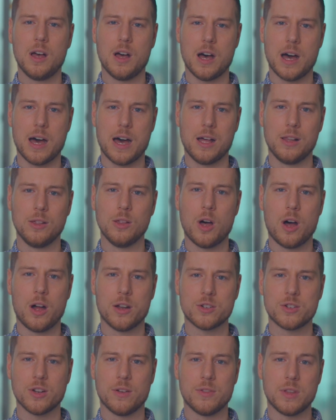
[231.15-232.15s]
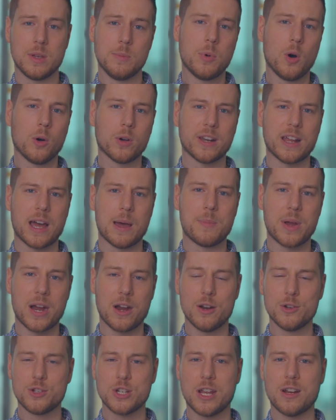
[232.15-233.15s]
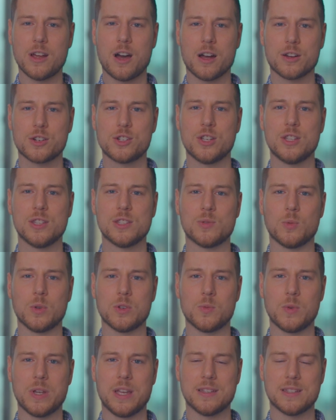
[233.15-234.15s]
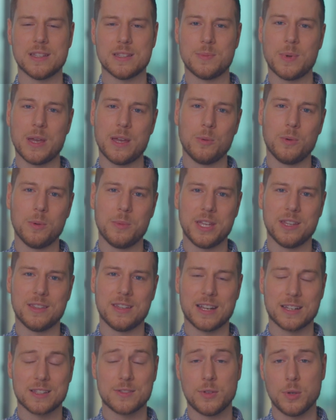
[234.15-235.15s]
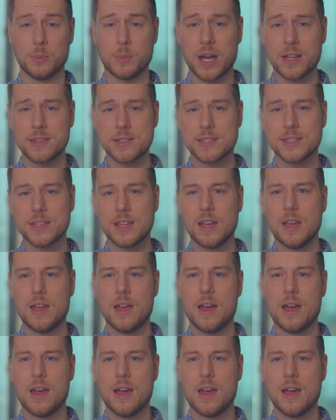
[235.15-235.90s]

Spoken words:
launch of the Polkadot parachain auctions, which we anticipate will be in the next few months.